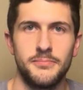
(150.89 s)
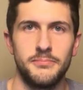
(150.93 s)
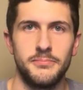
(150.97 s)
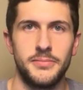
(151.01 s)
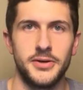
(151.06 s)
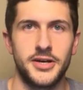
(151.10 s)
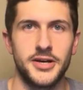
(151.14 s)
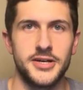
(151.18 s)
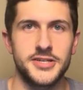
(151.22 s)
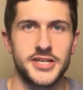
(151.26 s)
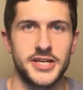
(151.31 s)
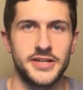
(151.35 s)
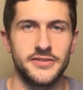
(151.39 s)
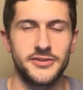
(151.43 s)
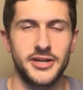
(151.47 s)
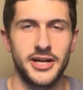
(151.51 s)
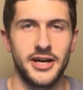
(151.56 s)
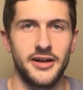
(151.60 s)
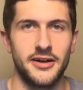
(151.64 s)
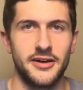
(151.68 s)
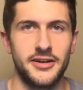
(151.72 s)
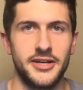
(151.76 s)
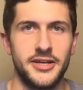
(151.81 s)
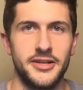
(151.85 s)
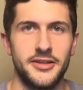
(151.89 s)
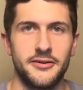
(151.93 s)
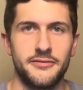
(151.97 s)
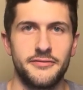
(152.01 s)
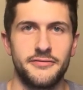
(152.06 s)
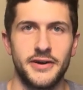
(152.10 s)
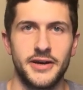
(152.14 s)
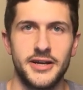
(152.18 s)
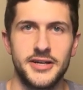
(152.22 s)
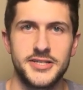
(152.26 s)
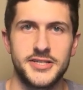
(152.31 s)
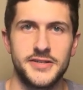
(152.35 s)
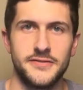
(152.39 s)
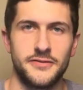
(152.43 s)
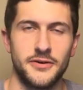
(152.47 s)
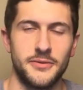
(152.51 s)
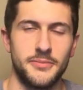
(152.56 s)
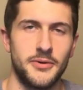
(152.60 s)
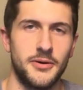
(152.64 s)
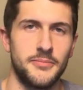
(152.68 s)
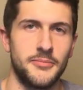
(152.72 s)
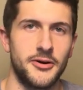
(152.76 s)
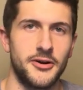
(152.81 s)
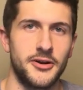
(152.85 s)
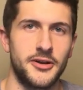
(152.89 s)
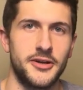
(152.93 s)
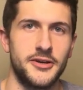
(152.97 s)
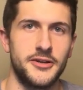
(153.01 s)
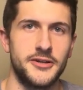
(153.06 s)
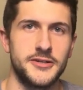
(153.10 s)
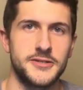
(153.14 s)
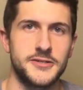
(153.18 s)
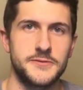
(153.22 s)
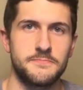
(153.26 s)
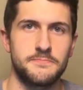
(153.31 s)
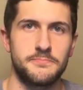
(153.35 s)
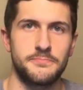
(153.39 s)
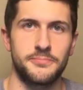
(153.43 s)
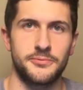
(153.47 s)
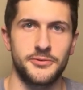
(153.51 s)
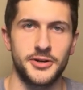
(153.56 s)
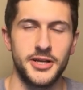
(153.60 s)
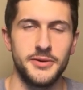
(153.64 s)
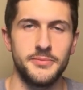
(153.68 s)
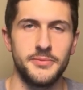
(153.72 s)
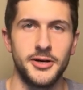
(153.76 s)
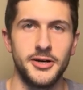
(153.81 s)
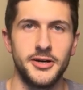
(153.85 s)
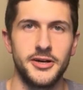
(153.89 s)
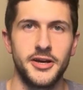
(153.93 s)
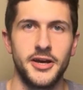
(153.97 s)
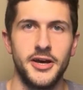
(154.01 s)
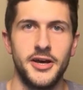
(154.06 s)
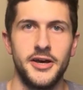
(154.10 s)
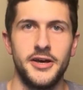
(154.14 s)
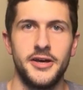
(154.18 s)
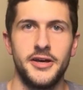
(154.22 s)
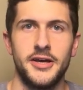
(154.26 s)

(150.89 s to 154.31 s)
Because in reality, the fantasy football market is pretty big,